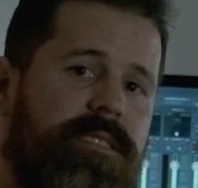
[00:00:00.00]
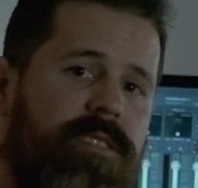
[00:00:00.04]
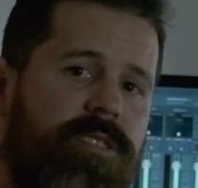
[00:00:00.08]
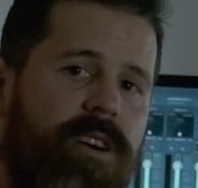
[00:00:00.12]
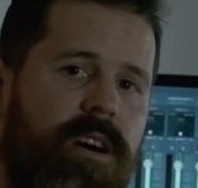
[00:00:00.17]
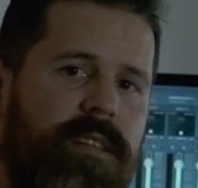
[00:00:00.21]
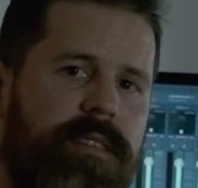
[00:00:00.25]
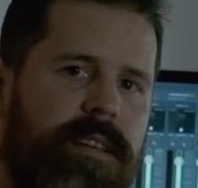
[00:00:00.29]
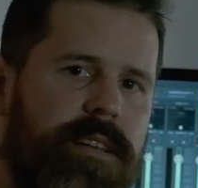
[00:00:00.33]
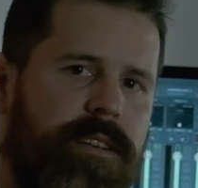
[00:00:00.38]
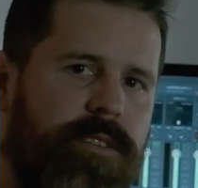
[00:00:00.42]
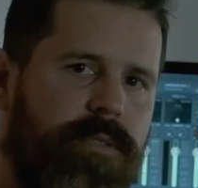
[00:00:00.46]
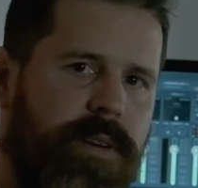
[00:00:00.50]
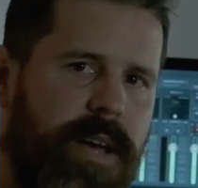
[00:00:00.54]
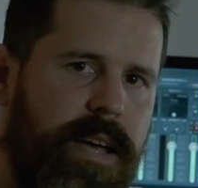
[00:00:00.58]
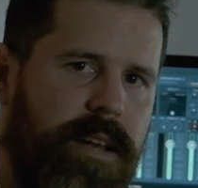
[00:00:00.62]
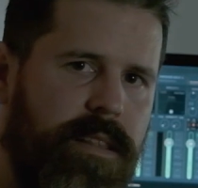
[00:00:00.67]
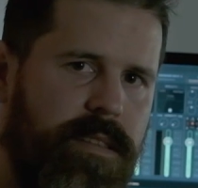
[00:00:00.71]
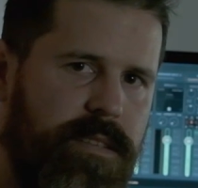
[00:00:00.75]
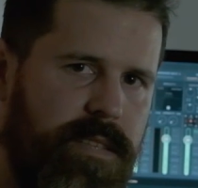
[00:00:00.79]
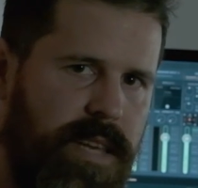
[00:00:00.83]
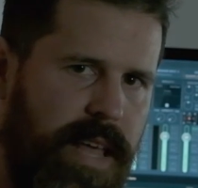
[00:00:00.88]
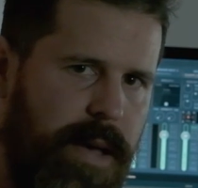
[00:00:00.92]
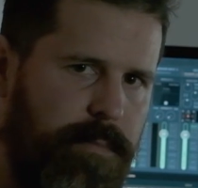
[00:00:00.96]
content creator,
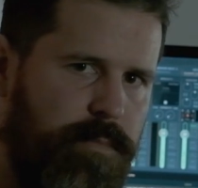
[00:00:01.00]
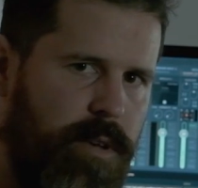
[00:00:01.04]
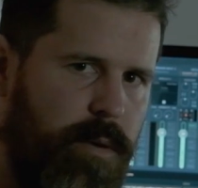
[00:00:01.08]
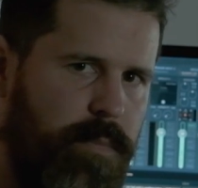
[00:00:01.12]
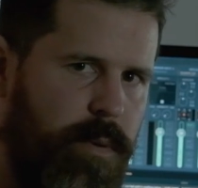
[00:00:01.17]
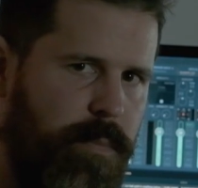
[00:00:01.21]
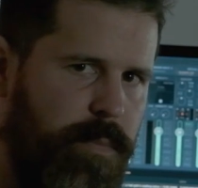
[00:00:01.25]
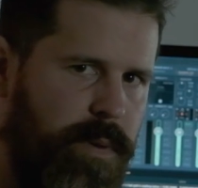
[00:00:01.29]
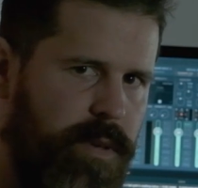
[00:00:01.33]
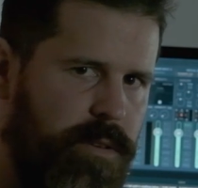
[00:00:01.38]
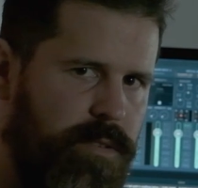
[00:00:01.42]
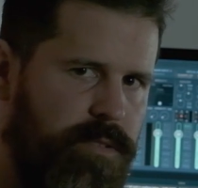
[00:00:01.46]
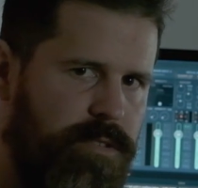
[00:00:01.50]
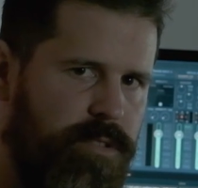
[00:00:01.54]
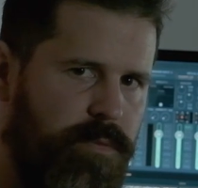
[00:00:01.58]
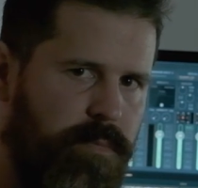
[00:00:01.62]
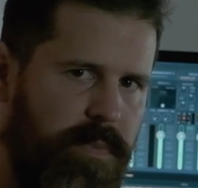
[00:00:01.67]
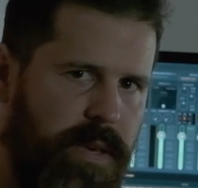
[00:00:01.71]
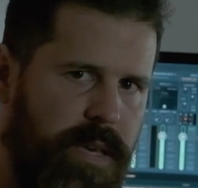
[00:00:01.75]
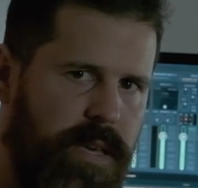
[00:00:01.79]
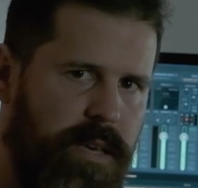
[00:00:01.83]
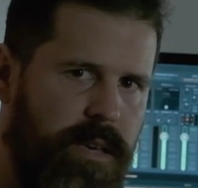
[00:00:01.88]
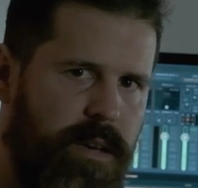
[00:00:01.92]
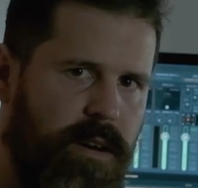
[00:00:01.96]
this laptop appeals to
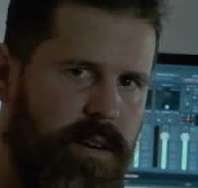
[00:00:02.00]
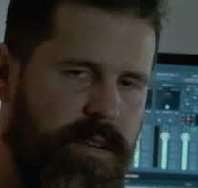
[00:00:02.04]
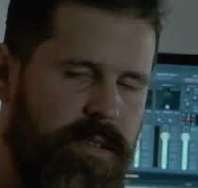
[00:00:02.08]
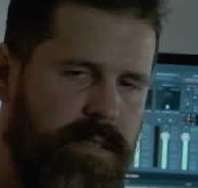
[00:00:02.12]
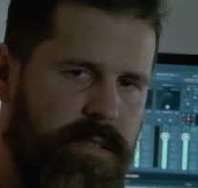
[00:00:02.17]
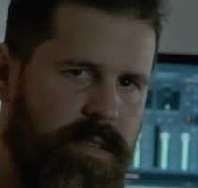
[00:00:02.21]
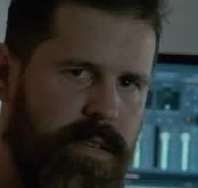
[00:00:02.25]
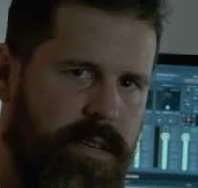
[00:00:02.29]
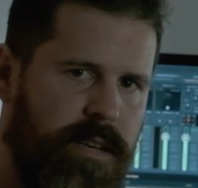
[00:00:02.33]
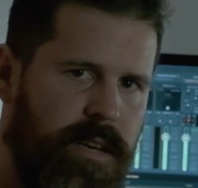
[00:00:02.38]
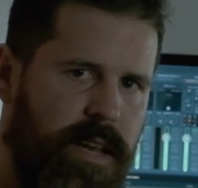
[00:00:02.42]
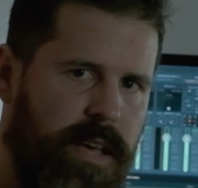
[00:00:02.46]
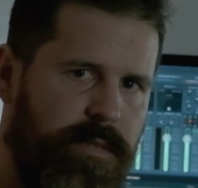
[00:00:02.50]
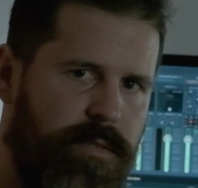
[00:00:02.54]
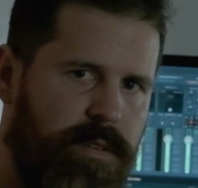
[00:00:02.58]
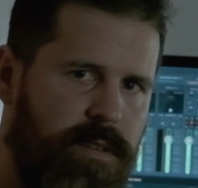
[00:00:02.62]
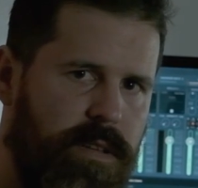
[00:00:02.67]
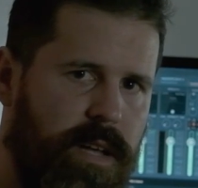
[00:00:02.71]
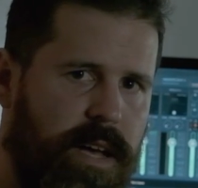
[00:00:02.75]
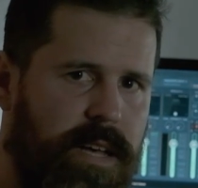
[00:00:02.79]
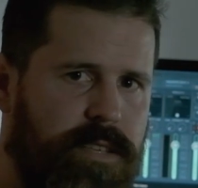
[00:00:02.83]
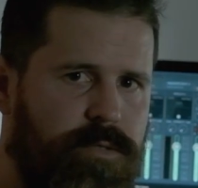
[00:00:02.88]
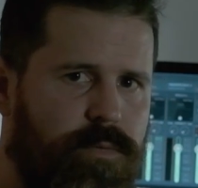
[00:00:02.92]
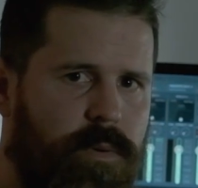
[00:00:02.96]
me on a certain level
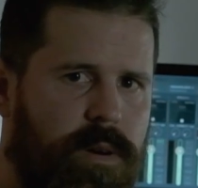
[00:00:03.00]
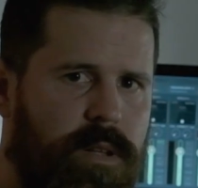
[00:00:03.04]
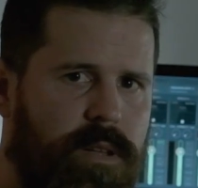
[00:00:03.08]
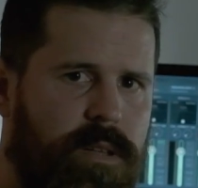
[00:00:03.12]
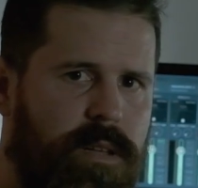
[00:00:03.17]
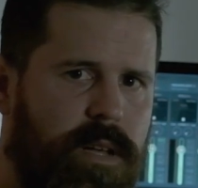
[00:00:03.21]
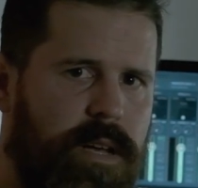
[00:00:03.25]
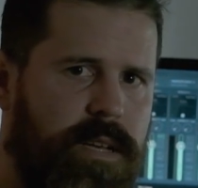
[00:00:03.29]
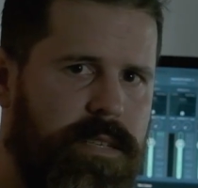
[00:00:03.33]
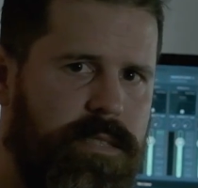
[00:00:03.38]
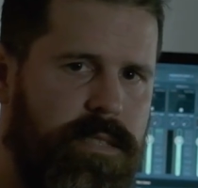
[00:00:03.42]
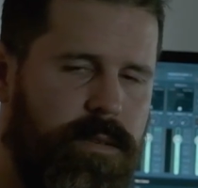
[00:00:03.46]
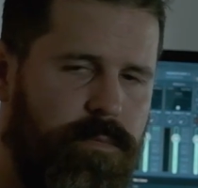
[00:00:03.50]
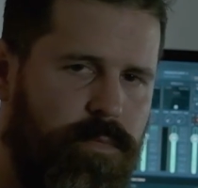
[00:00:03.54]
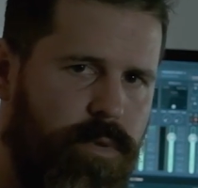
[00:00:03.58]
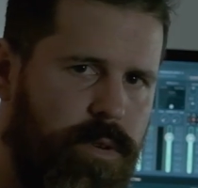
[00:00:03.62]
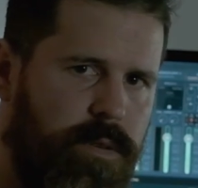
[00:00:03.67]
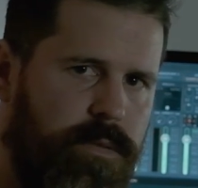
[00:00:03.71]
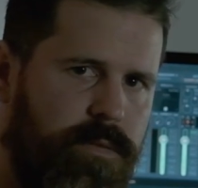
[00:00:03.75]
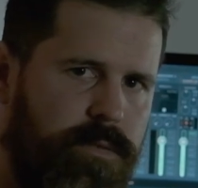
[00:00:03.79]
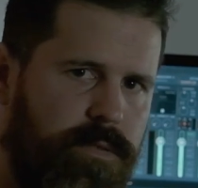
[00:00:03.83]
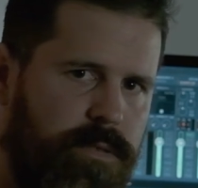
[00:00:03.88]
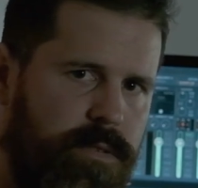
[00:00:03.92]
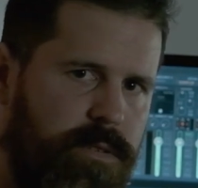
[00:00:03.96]
as well as it would
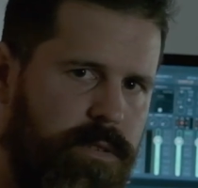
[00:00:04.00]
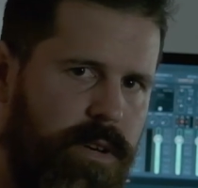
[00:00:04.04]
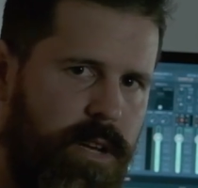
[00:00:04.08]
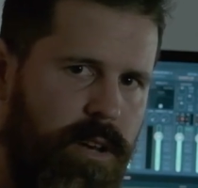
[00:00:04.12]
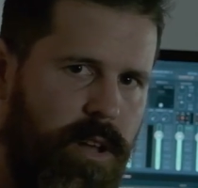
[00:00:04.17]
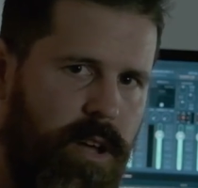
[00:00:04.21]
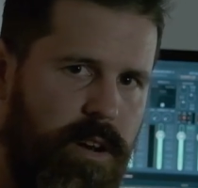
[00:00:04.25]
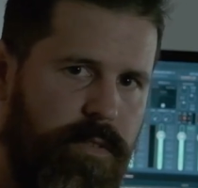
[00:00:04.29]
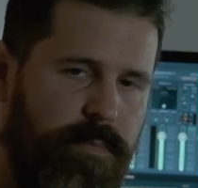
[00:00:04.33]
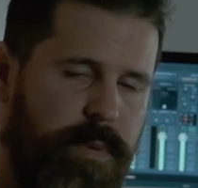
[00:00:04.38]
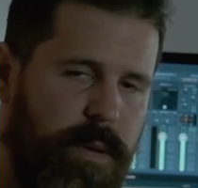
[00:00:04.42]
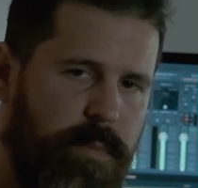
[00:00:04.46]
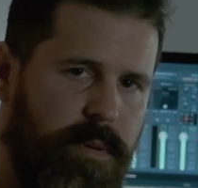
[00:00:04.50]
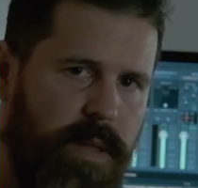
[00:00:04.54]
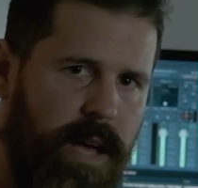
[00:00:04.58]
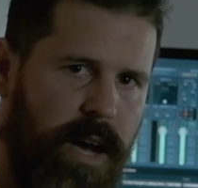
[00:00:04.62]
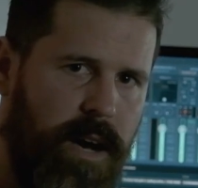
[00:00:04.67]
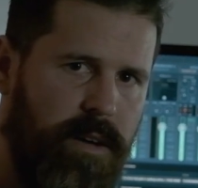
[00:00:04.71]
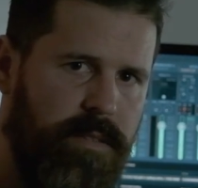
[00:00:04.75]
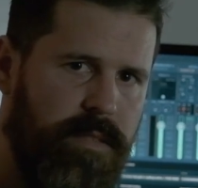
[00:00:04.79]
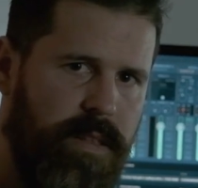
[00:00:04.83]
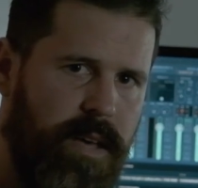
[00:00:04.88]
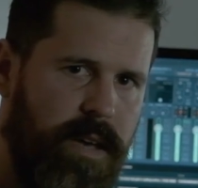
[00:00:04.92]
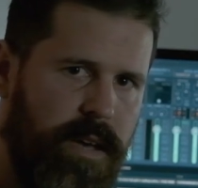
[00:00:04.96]
to a lot of people
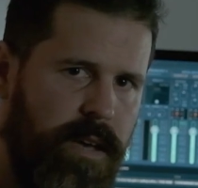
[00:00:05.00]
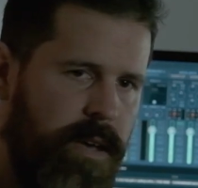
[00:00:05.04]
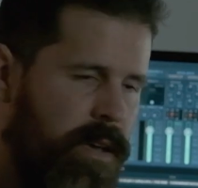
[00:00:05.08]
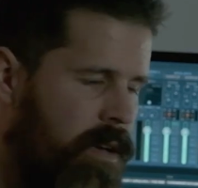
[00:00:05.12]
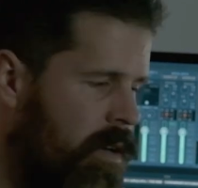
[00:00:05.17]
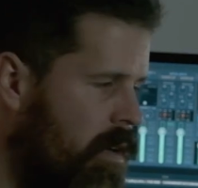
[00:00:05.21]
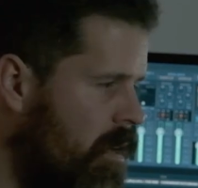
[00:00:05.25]
out there,